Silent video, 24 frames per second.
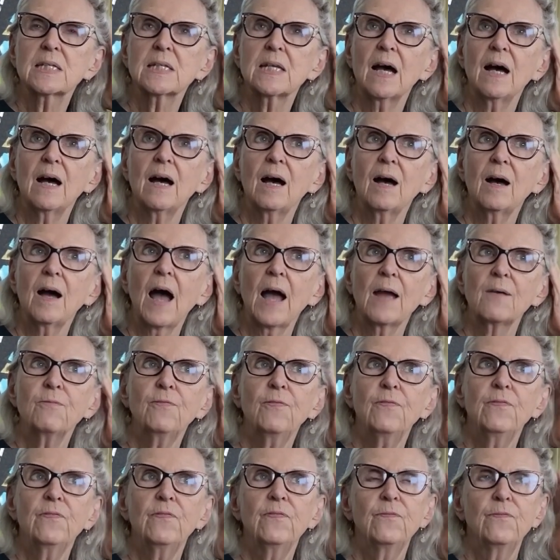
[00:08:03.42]
I
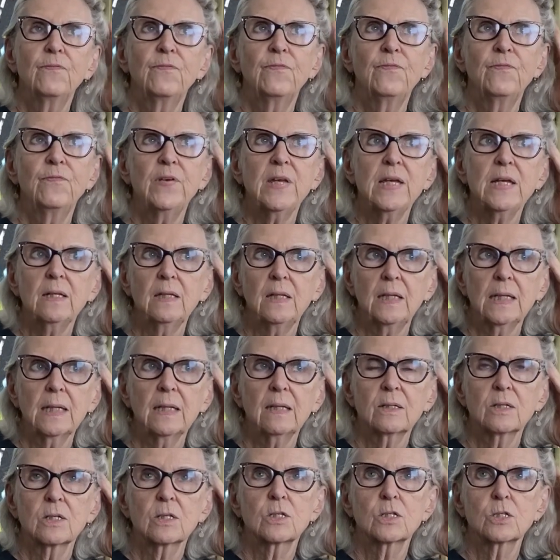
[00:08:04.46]
feel
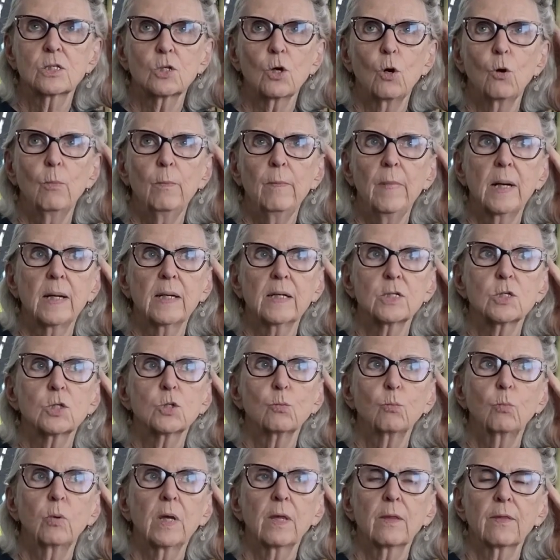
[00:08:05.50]
it so much
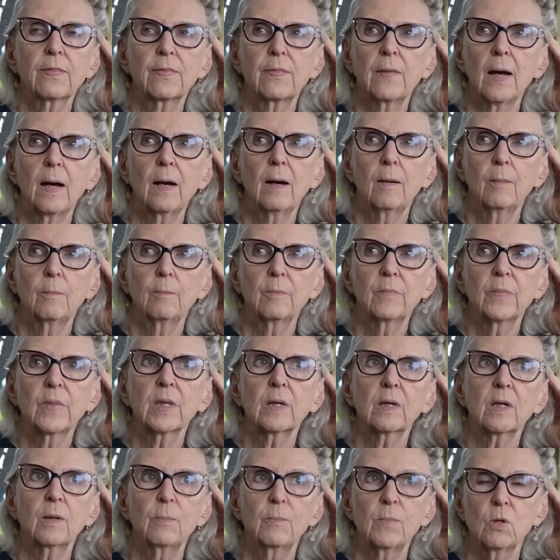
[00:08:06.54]
with
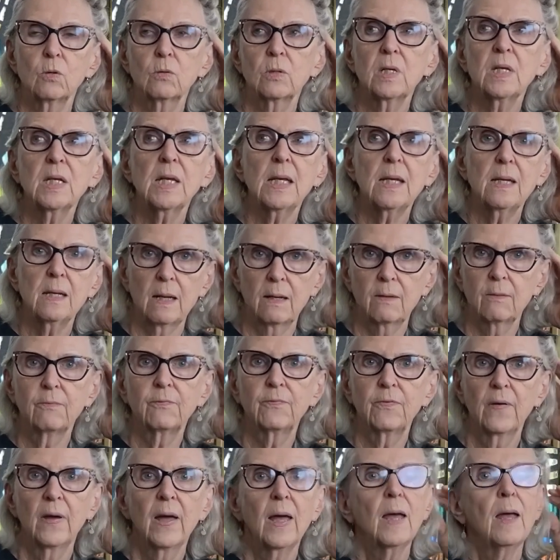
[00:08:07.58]
the community
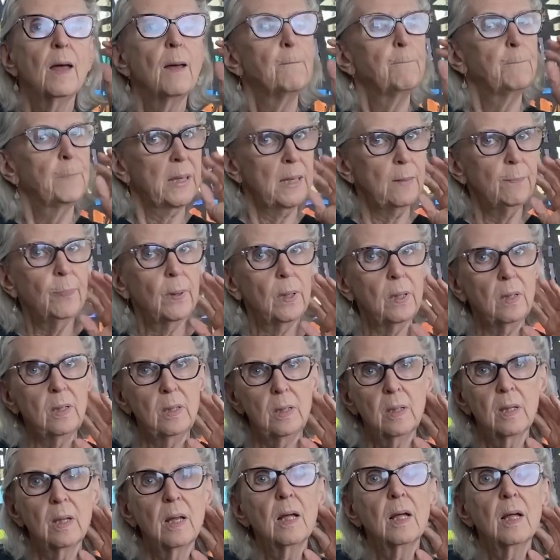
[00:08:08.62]
of
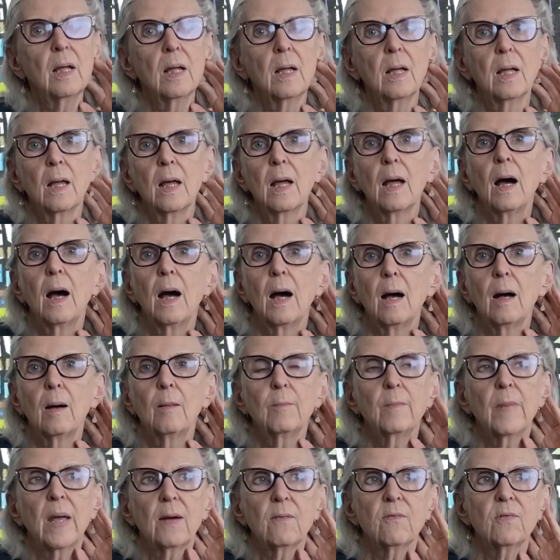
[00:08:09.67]
people.
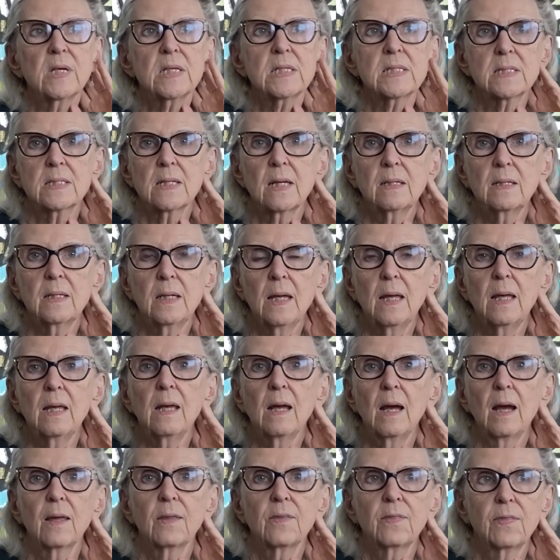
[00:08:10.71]
Every Sunday,
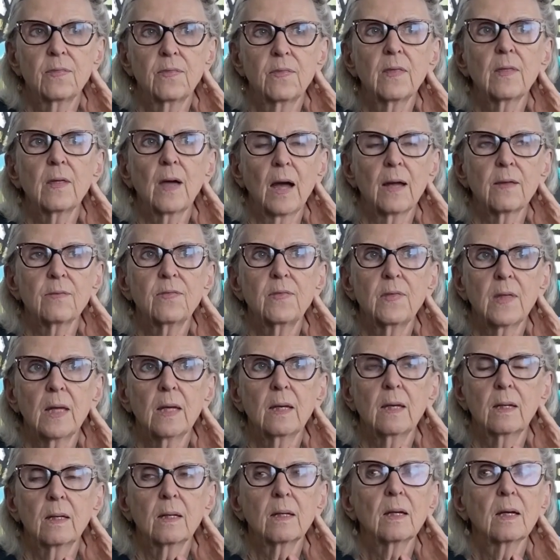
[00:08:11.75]
I
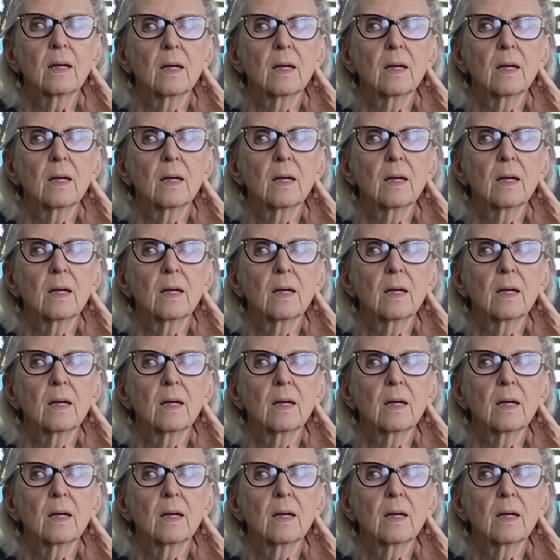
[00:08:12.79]
think